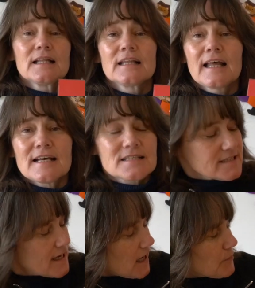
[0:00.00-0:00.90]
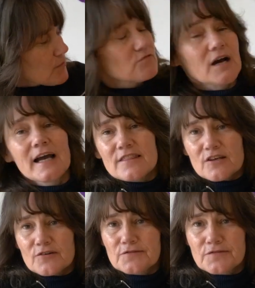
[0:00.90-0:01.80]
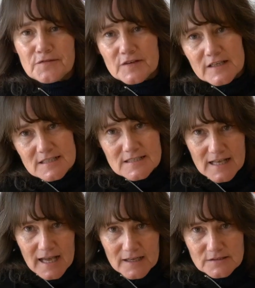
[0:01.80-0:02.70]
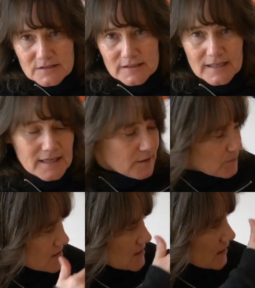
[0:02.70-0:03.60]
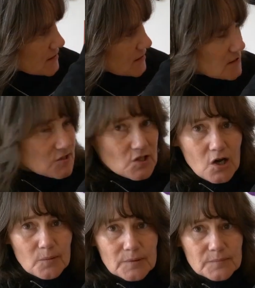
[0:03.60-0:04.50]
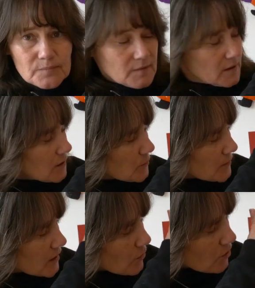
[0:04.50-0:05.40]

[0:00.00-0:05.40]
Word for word: Let's see how we write the f sound, okay? We start at the top. We go